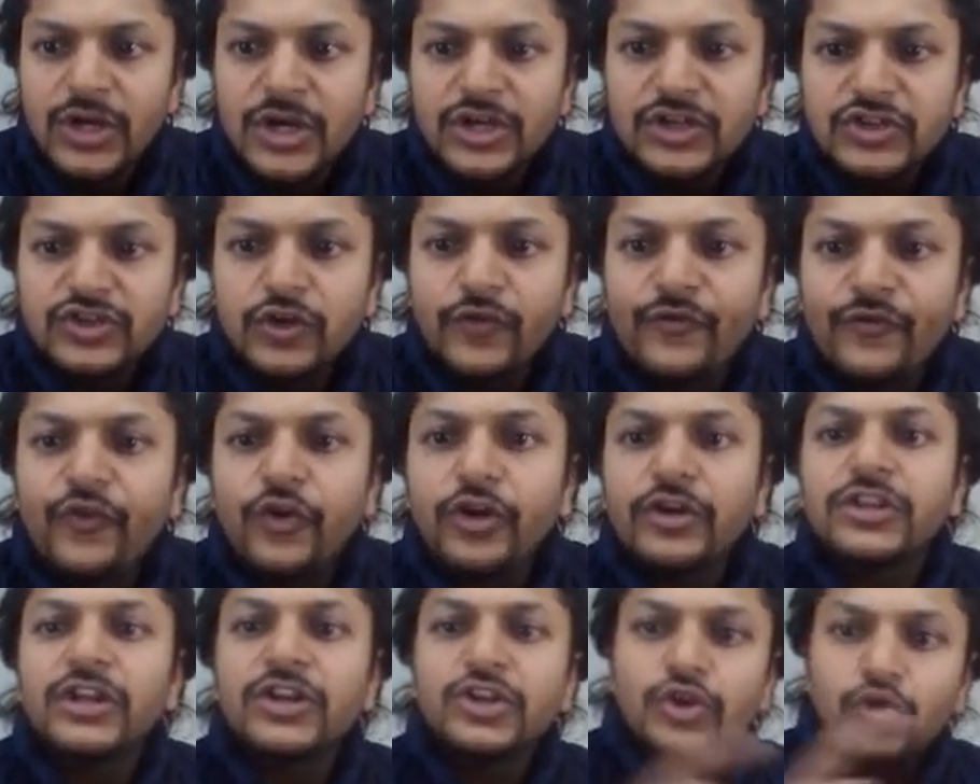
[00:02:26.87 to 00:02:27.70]
So
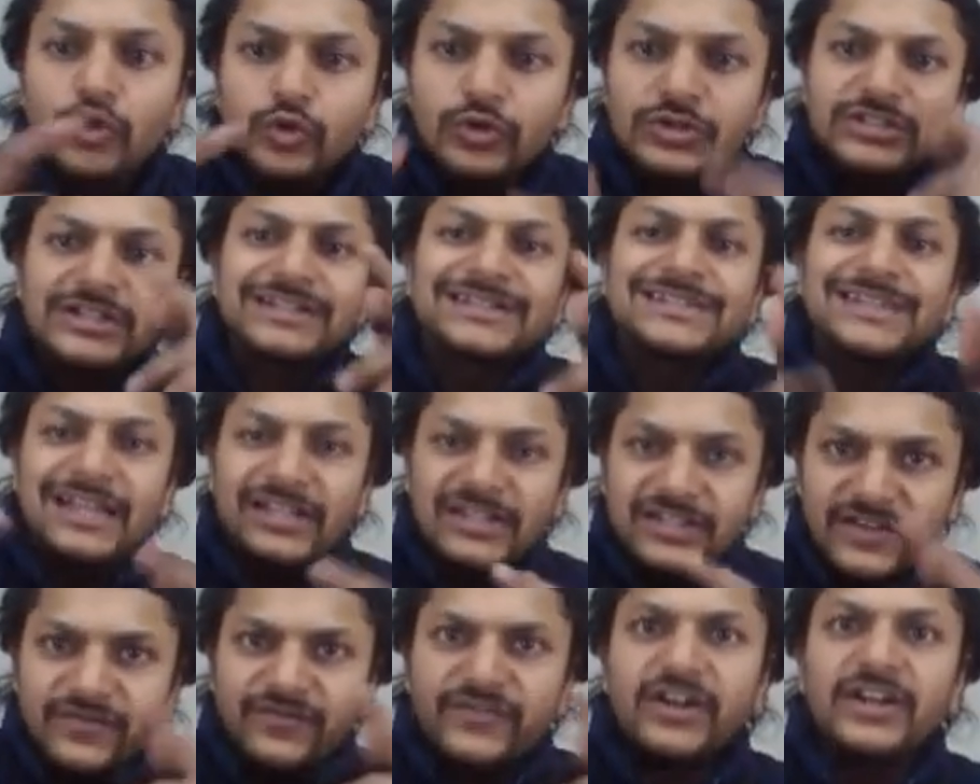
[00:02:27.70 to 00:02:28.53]
for the two
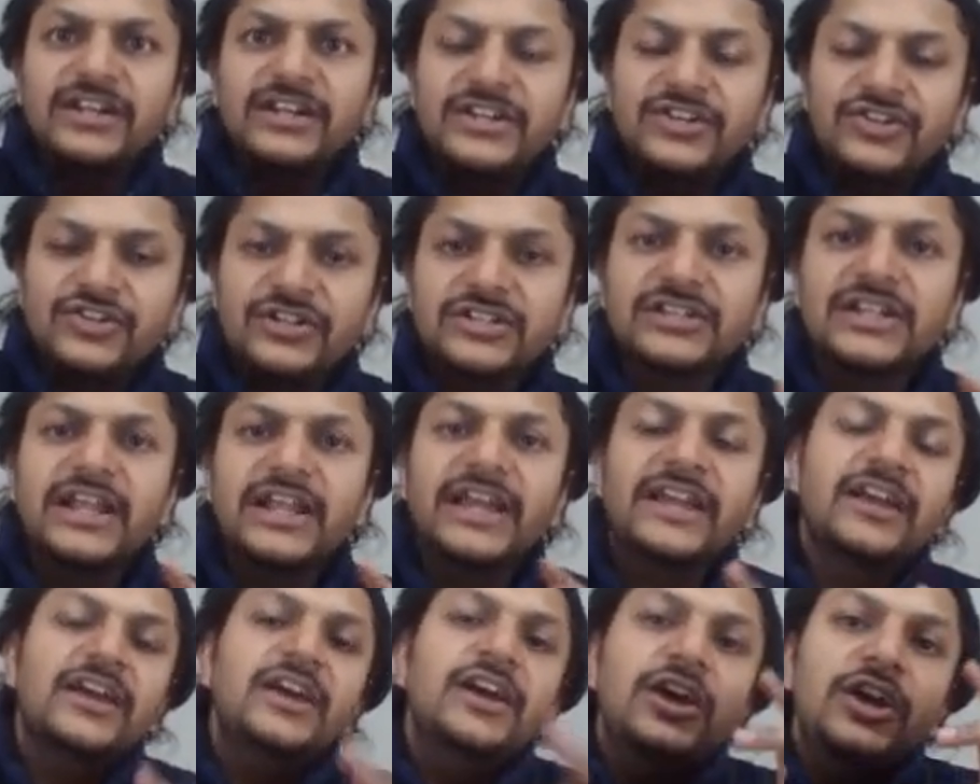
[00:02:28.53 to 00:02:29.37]
successive conditions,
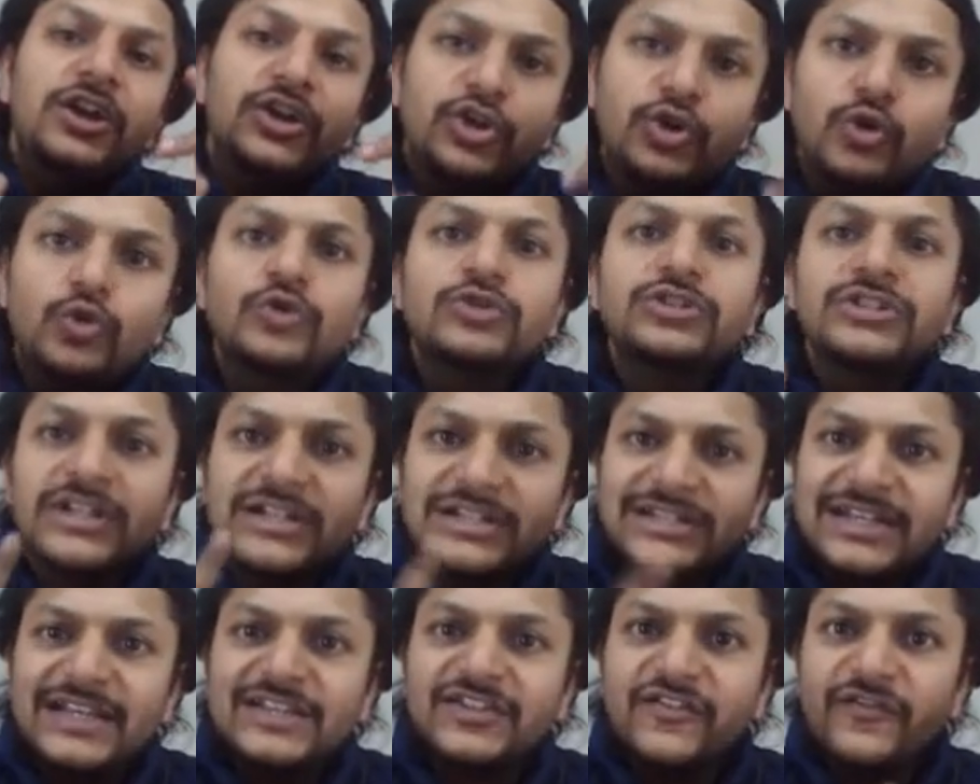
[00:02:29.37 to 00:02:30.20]
like two
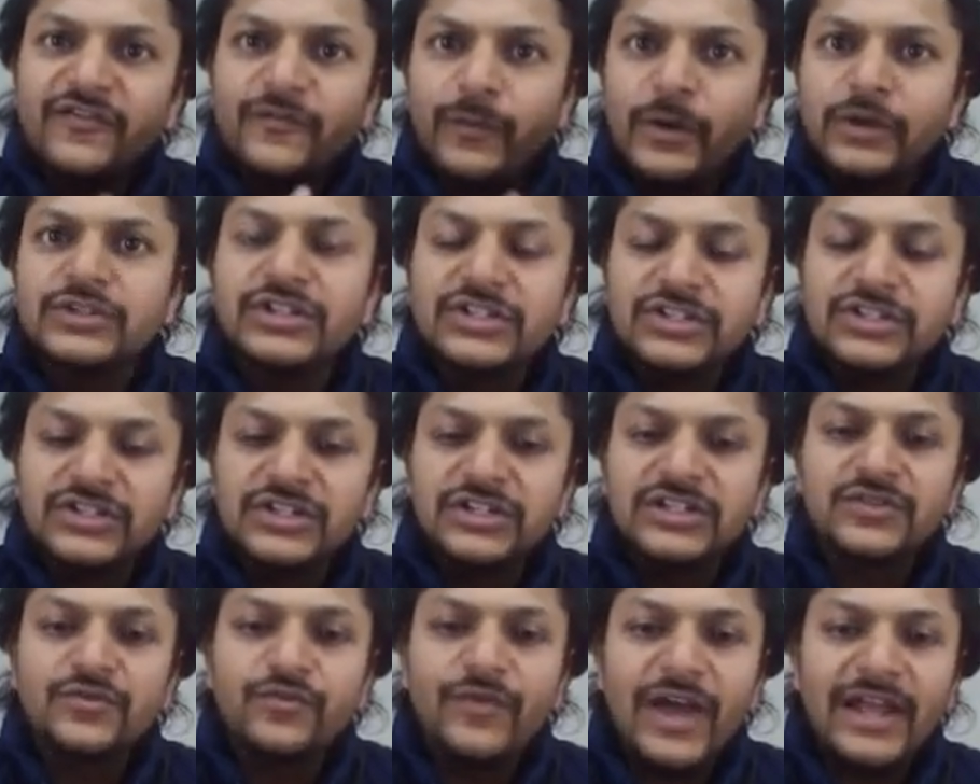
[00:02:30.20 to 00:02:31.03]
successive
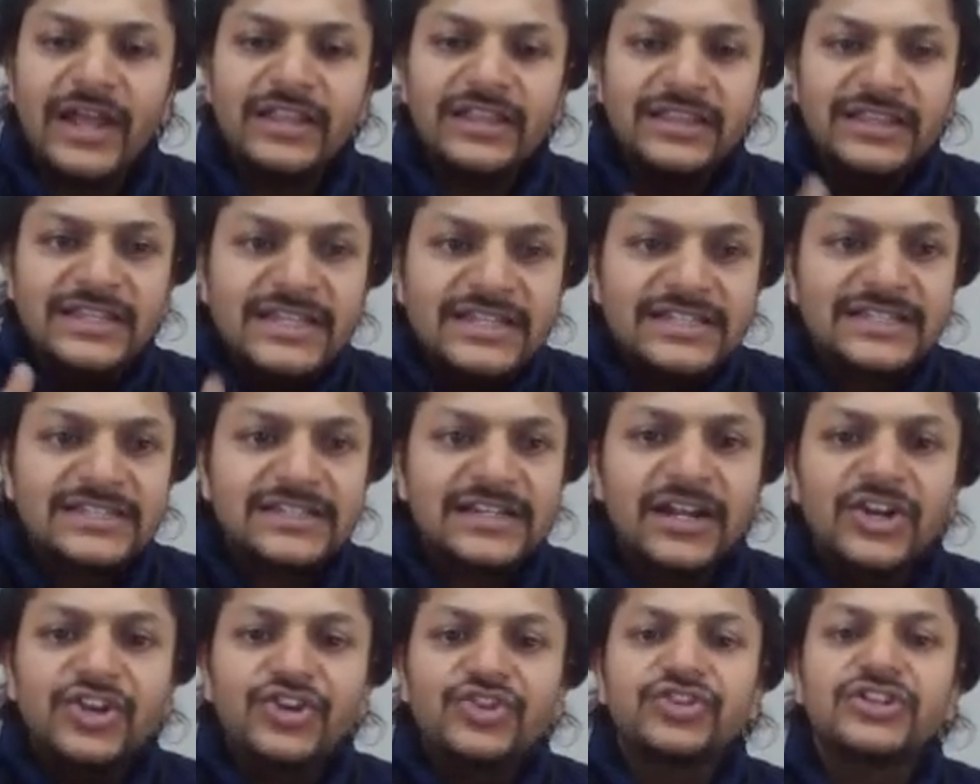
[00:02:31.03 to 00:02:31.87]
positions, when this
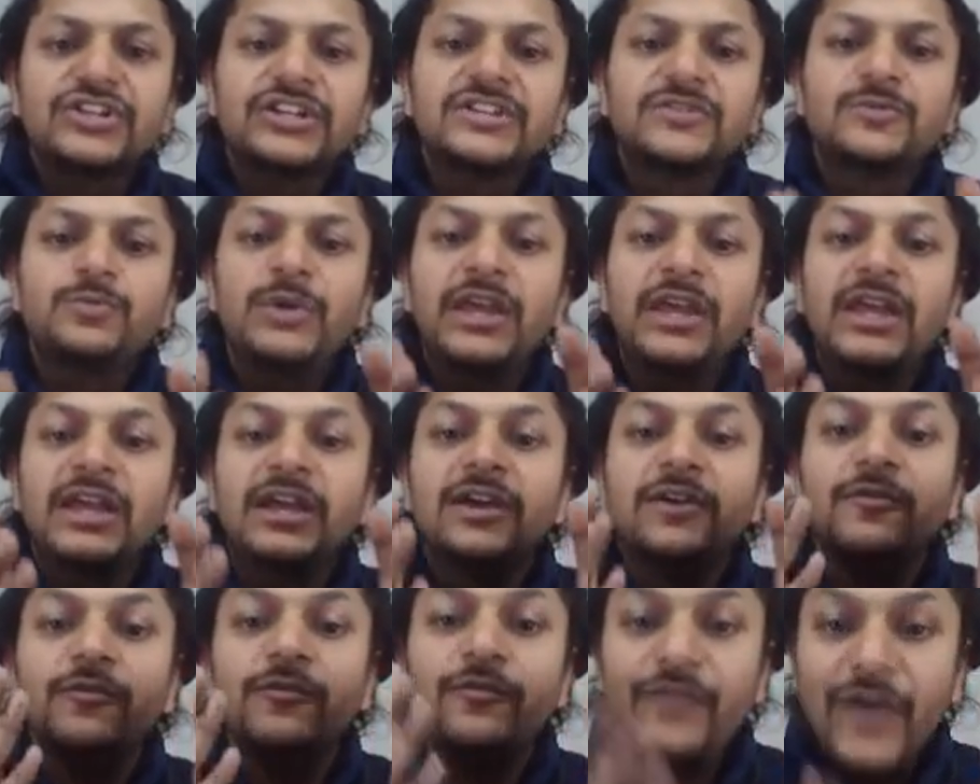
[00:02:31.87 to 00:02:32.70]
condition is
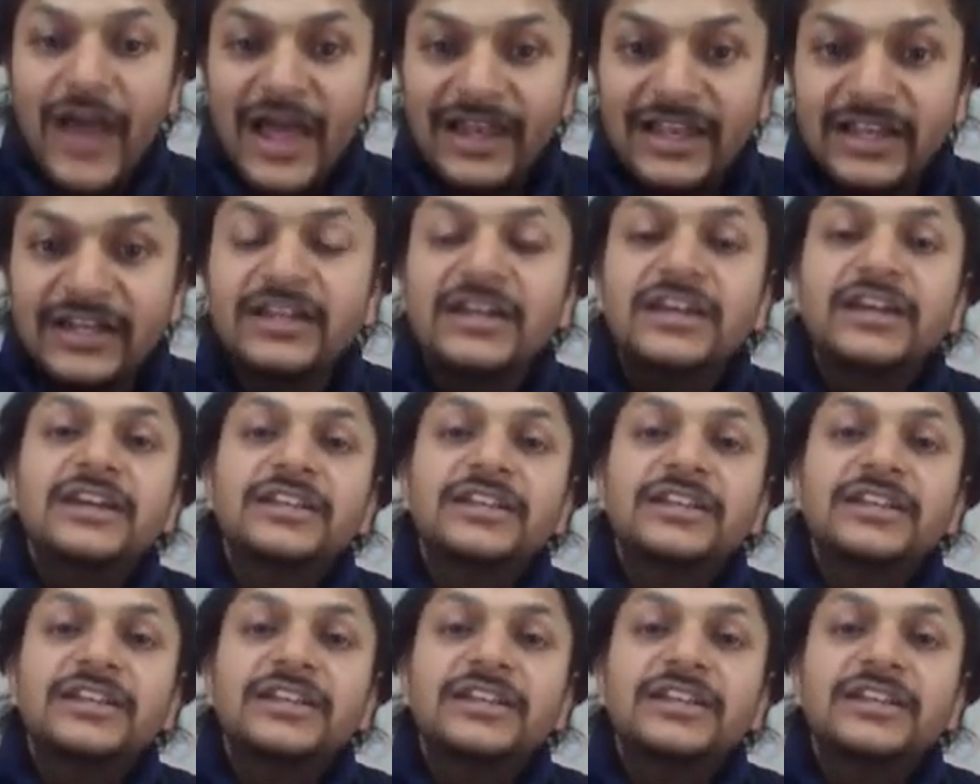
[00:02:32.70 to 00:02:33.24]
being valid,